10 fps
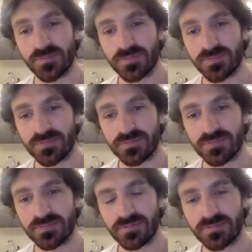
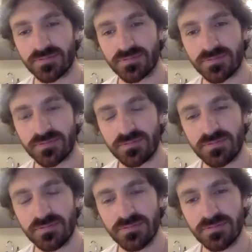
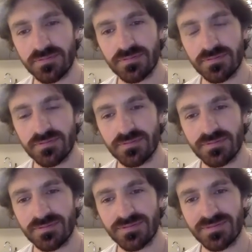
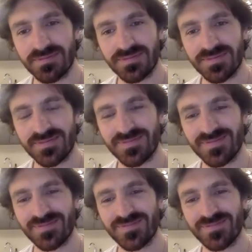
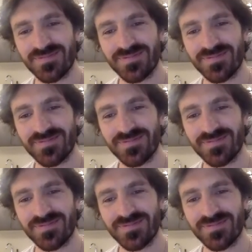(not speaking)